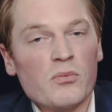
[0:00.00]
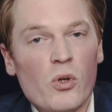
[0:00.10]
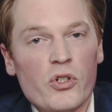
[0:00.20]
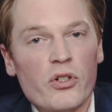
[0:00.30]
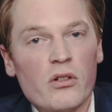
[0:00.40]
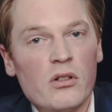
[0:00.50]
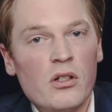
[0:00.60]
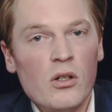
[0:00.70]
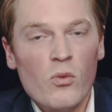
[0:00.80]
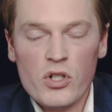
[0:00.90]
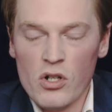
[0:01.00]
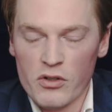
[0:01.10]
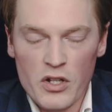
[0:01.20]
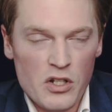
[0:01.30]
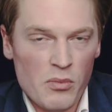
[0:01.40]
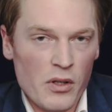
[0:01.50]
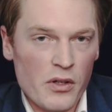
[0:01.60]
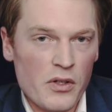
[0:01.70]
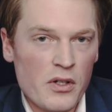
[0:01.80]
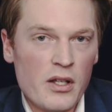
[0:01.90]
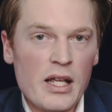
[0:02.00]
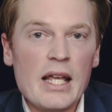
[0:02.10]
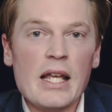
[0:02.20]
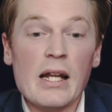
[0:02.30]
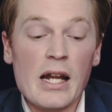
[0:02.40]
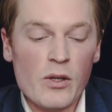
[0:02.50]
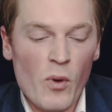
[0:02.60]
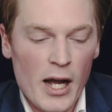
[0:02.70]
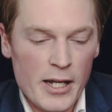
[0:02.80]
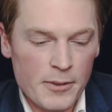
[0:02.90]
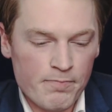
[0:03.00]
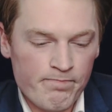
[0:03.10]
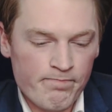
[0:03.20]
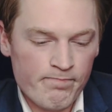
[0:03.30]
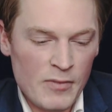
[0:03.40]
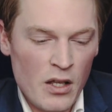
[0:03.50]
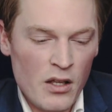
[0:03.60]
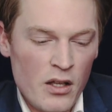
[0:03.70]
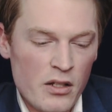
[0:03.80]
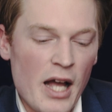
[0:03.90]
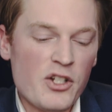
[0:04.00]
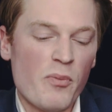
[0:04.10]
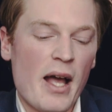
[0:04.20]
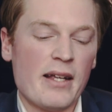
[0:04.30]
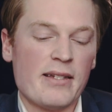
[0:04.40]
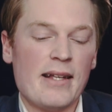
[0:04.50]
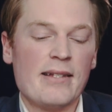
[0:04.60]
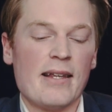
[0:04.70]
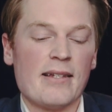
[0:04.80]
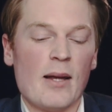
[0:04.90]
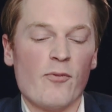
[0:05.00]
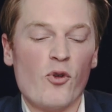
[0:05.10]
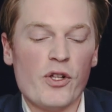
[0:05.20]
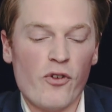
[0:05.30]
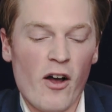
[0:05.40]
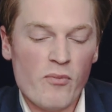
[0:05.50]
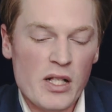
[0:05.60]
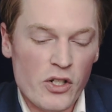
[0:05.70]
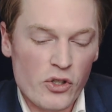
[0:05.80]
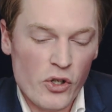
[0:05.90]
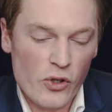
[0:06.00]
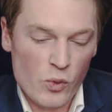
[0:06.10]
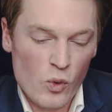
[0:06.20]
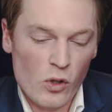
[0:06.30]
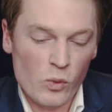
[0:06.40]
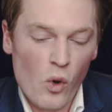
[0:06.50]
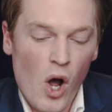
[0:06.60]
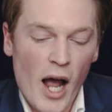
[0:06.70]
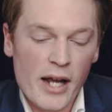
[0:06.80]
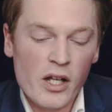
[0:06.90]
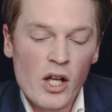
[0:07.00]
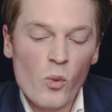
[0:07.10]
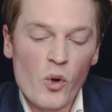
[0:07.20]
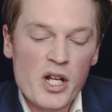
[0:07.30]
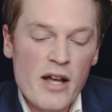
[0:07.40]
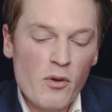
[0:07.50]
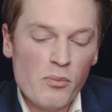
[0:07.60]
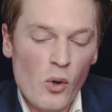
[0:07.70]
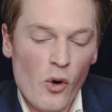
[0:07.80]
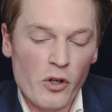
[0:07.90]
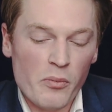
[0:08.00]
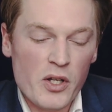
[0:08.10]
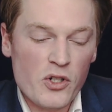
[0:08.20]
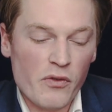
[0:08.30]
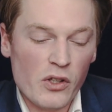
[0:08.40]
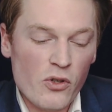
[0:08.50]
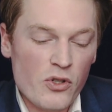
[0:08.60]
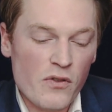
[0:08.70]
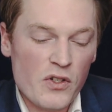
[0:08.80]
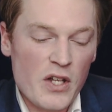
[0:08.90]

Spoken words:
abortion was not disciplined in any way. Nature magazine says some 45 million girls worldwide were never born because of the use of